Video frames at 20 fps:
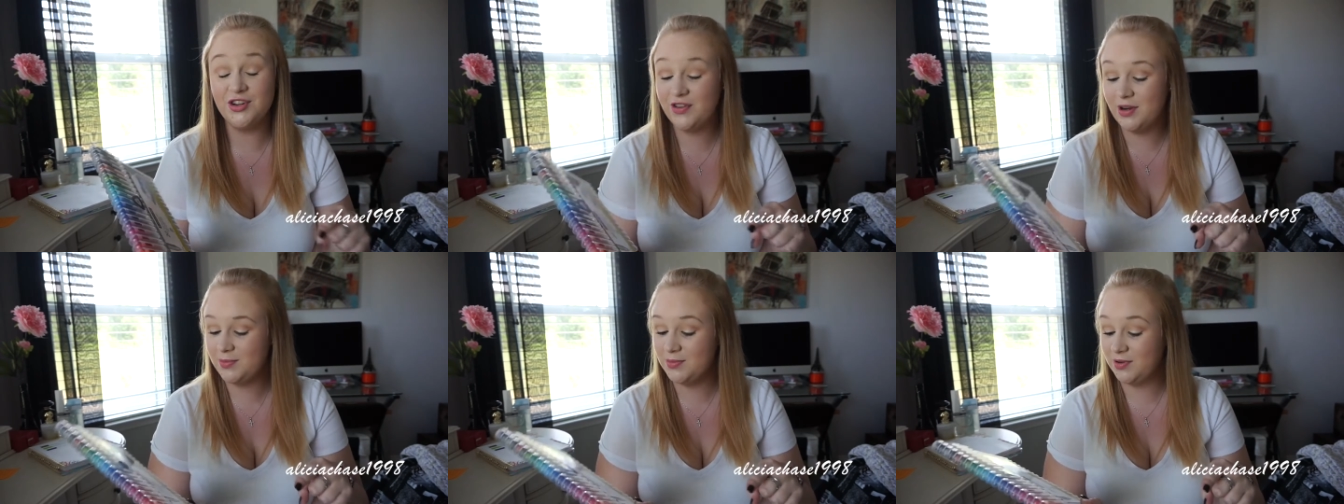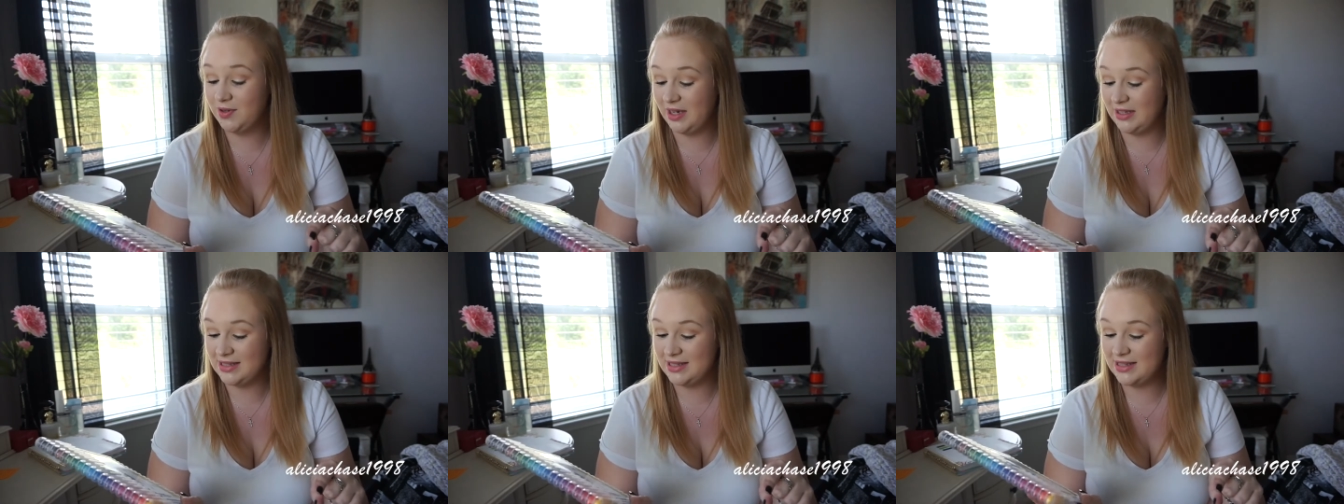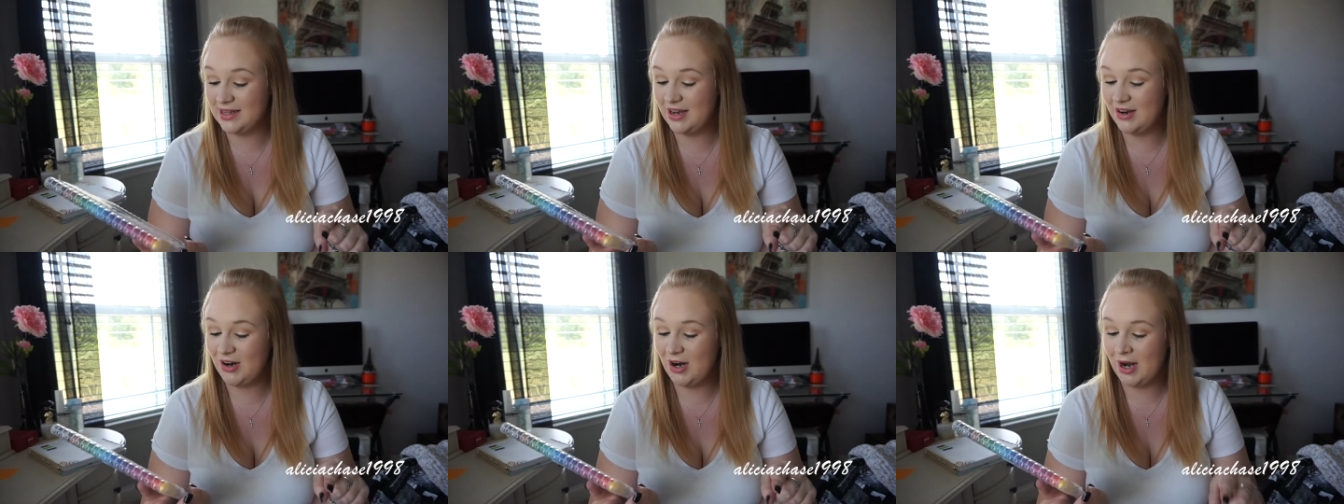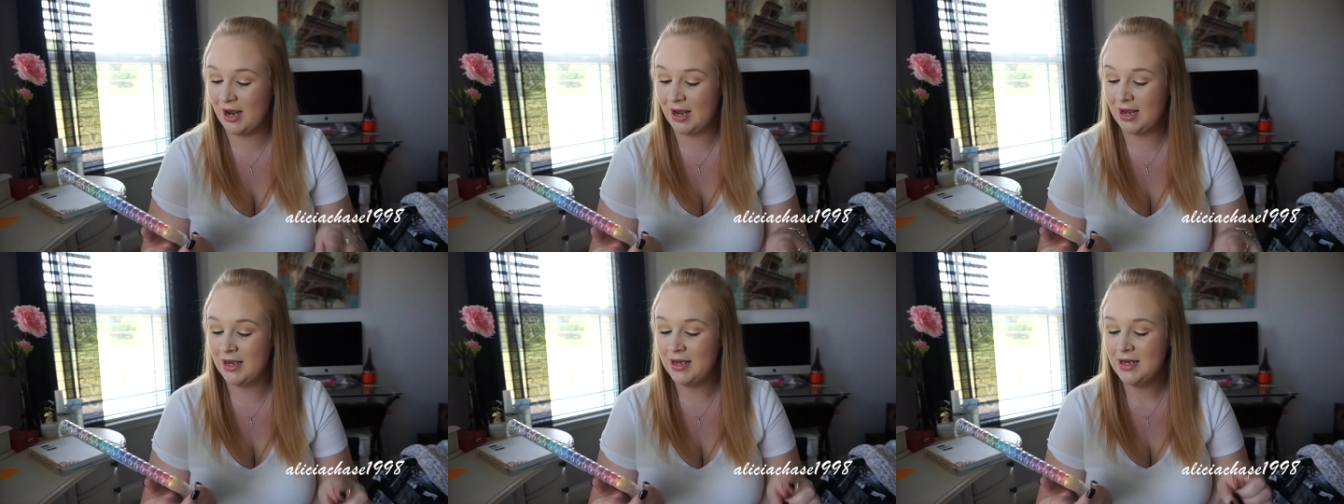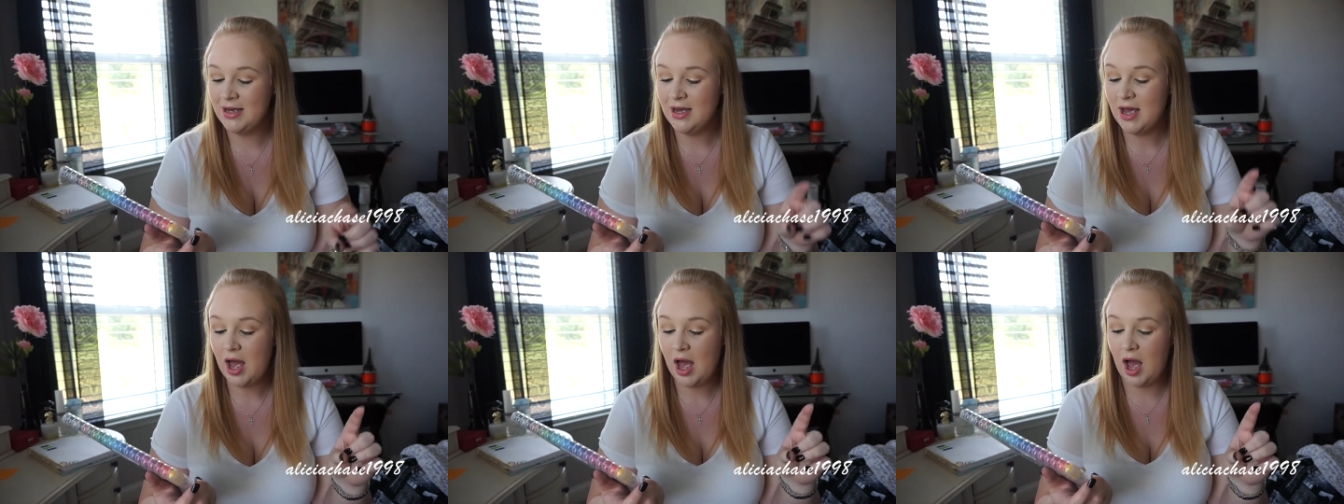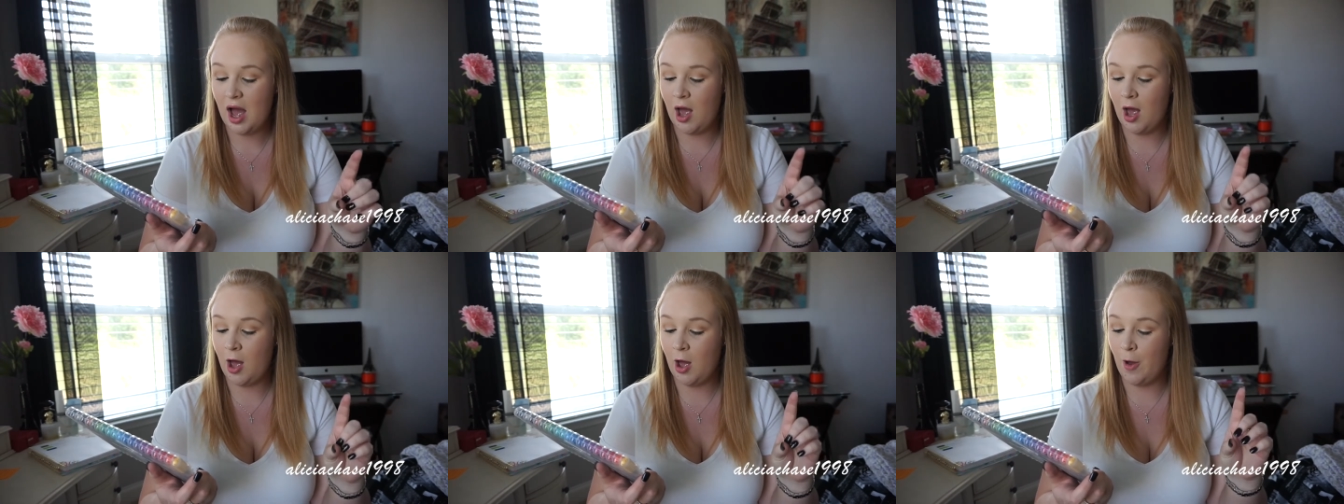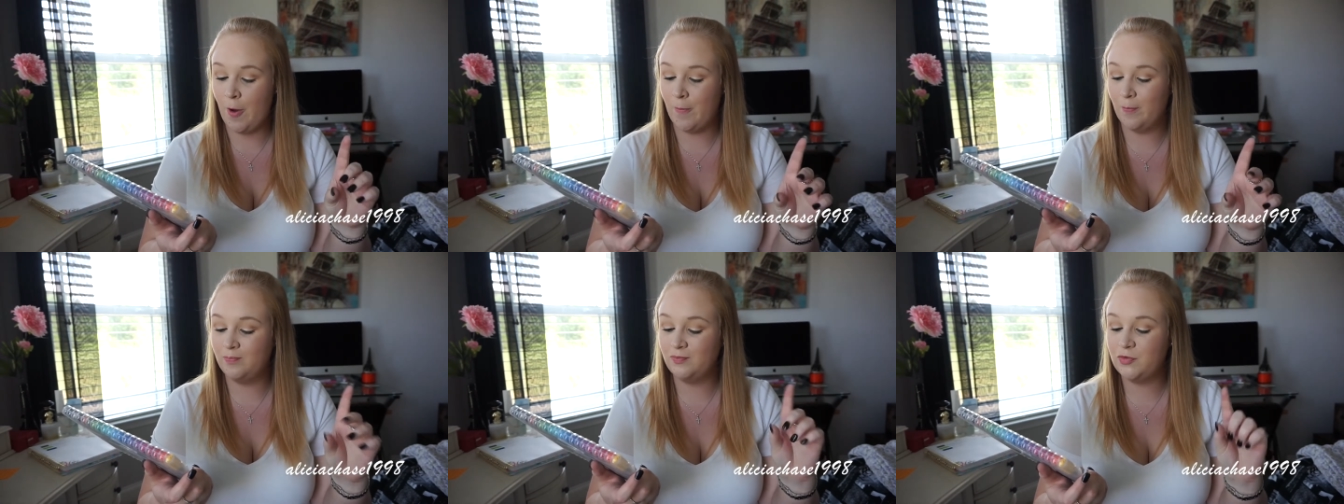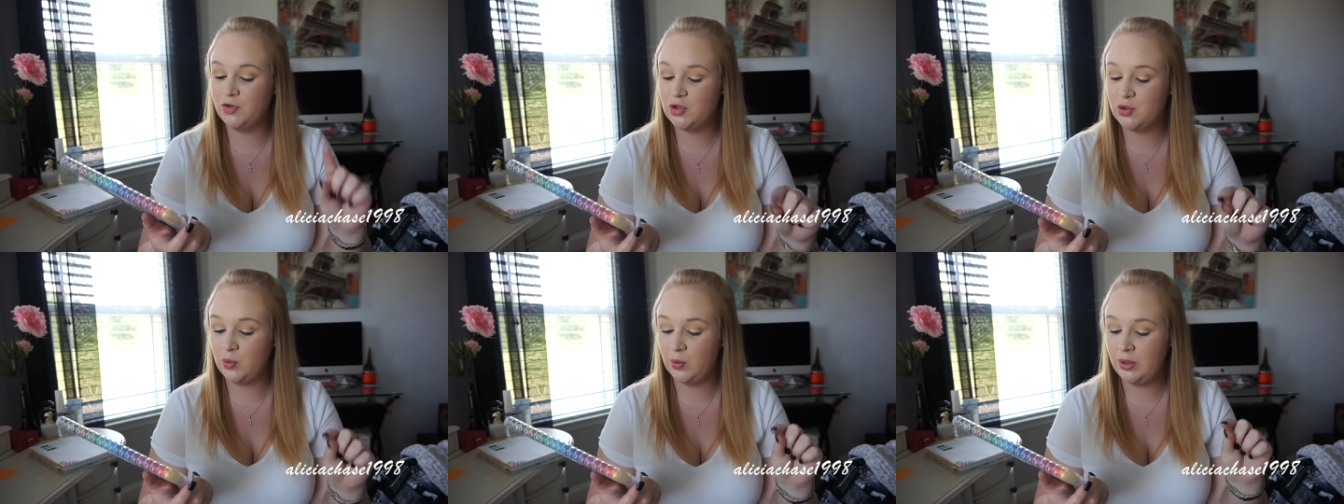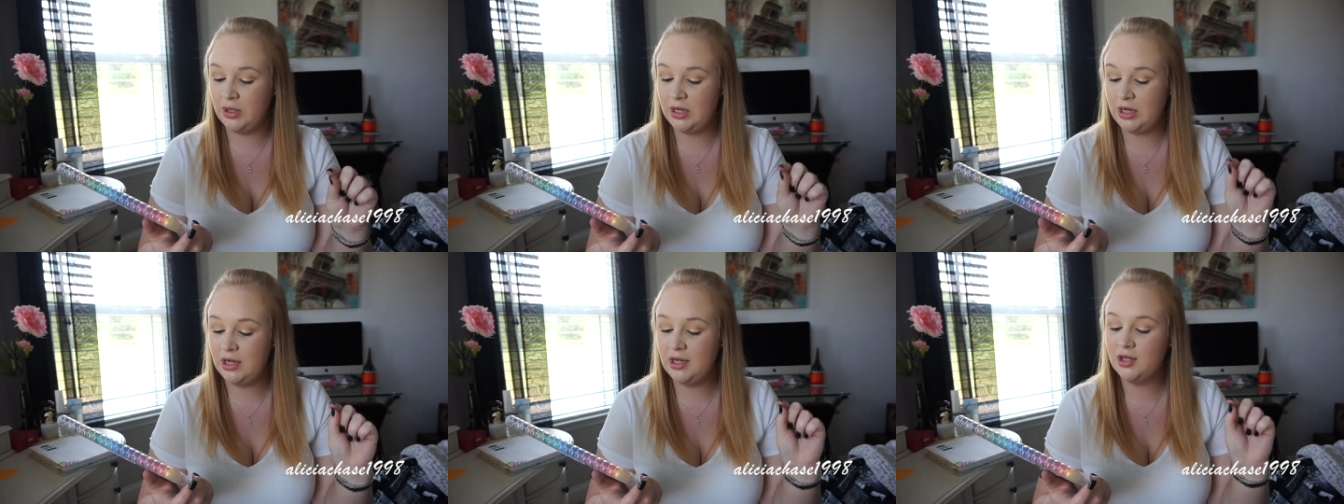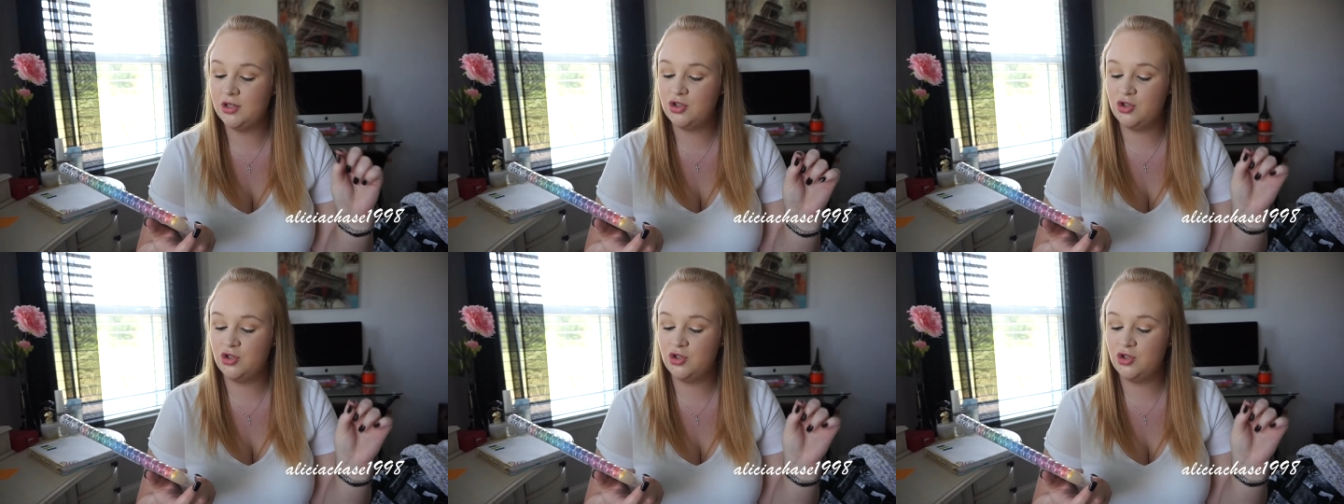if I'm pronouncing that right. 20